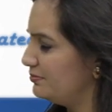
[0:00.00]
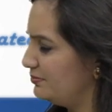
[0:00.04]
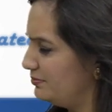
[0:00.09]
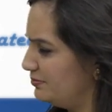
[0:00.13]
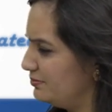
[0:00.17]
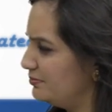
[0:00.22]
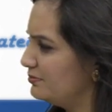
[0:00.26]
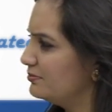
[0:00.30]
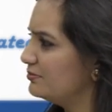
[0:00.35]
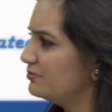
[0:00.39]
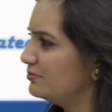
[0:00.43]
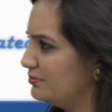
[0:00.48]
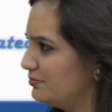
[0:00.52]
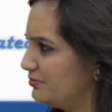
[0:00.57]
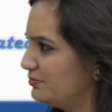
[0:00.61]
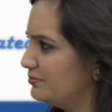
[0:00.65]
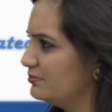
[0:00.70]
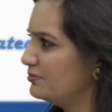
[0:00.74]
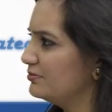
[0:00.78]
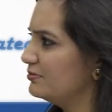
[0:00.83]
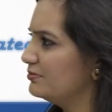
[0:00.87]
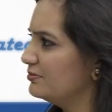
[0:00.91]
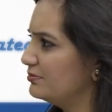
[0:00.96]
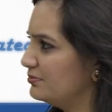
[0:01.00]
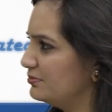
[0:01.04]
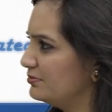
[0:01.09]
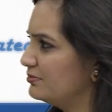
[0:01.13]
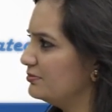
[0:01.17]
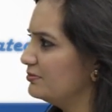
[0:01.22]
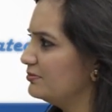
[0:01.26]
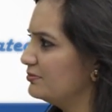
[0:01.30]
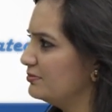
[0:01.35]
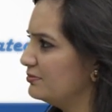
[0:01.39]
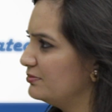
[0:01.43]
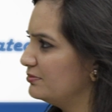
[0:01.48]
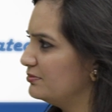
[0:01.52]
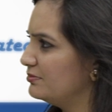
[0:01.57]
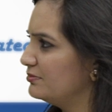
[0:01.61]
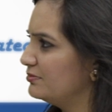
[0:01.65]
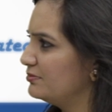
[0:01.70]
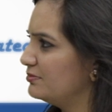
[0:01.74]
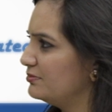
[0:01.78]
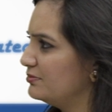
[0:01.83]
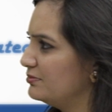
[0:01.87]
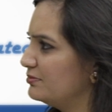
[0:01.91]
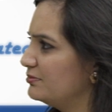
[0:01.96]

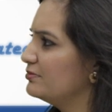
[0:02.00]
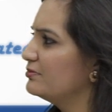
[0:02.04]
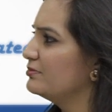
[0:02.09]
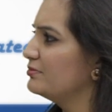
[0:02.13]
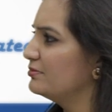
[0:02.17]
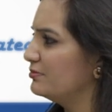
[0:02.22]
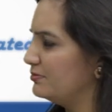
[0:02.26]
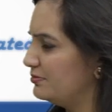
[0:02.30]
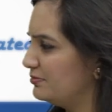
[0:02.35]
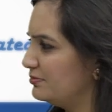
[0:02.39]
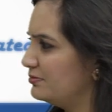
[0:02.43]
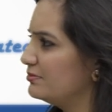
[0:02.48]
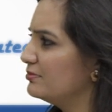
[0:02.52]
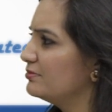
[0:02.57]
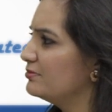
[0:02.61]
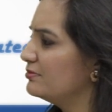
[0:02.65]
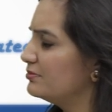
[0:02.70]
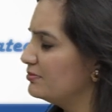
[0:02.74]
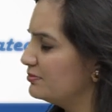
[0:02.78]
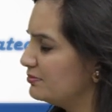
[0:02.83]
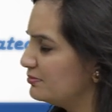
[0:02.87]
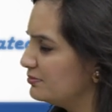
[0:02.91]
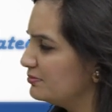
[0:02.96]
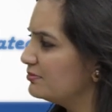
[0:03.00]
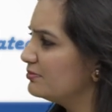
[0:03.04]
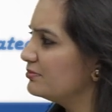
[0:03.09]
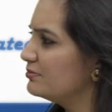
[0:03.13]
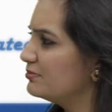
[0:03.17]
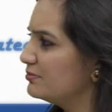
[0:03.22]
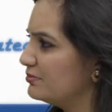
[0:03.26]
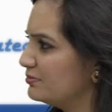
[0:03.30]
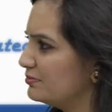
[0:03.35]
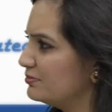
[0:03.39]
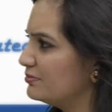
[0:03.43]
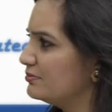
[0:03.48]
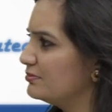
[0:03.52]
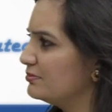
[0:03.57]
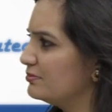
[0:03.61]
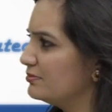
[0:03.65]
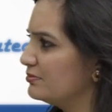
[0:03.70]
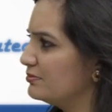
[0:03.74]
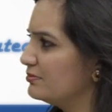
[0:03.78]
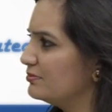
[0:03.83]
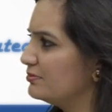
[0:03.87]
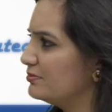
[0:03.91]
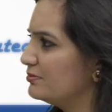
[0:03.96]

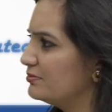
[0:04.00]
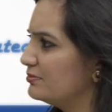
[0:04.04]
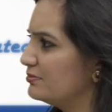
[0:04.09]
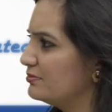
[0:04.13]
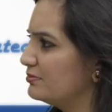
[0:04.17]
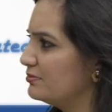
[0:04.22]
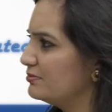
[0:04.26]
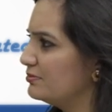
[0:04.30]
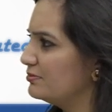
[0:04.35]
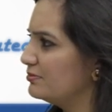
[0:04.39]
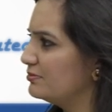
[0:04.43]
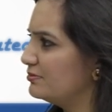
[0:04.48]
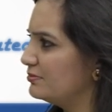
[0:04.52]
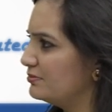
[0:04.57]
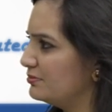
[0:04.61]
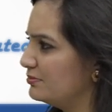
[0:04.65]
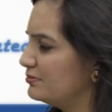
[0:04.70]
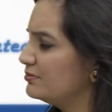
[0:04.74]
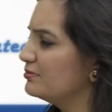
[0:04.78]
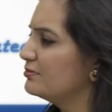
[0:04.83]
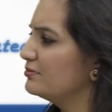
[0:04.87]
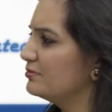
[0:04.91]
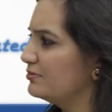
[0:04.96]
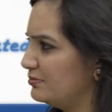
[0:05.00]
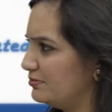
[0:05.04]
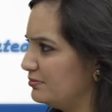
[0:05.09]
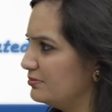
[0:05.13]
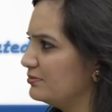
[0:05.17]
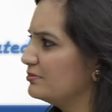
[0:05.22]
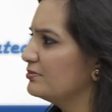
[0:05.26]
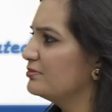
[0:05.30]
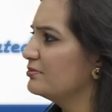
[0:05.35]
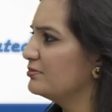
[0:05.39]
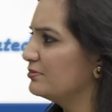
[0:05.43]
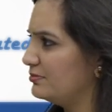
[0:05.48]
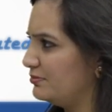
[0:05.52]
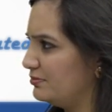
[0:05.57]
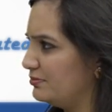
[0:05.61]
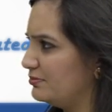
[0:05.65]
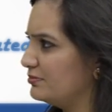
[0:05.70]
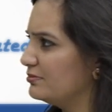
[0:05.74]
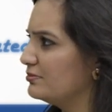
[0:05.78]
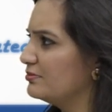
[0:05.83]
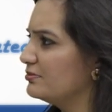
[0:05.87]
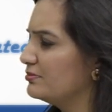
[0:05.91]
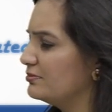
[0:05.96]

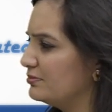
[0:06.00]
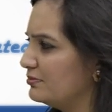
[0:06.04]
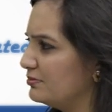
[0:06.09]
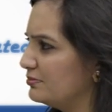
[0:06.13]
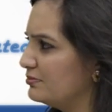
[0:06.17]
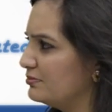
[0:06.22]
(silent)